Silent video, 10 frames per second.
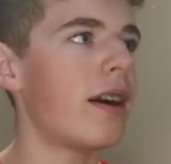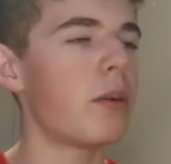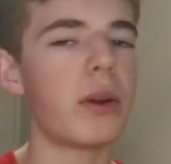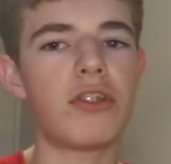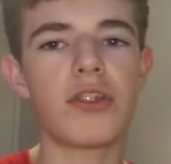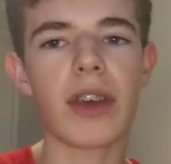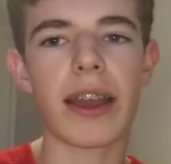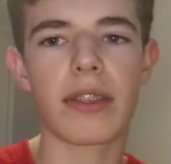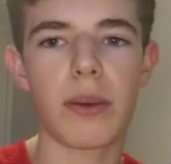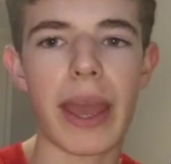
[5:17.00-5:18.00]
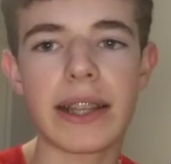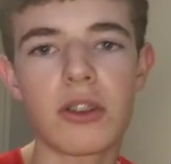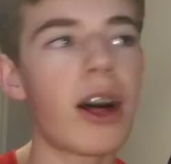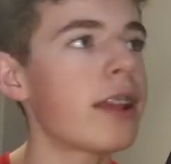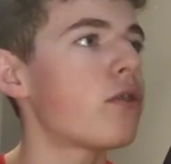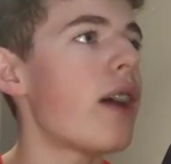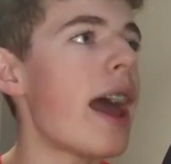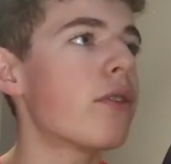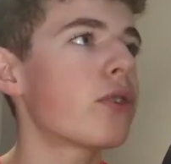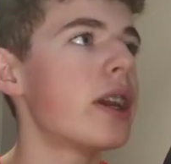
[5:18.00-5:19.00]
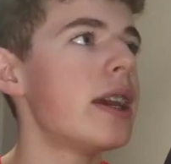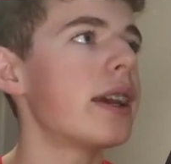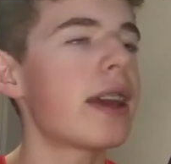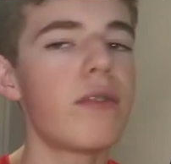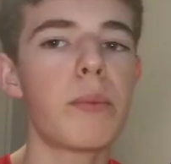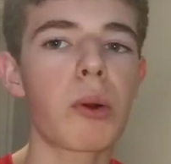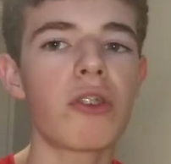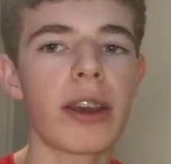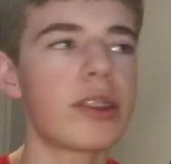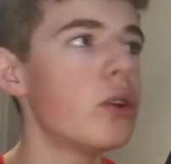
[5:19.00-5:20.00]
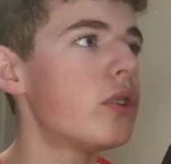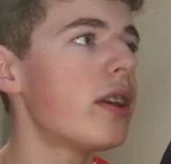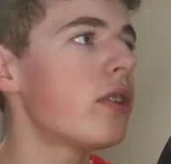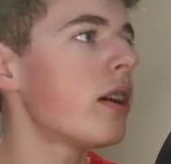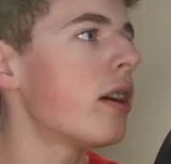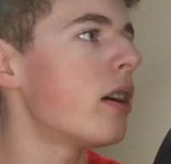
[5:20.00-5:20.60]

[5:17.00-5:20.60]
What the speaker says: which is like the main class for every Kivy project uses.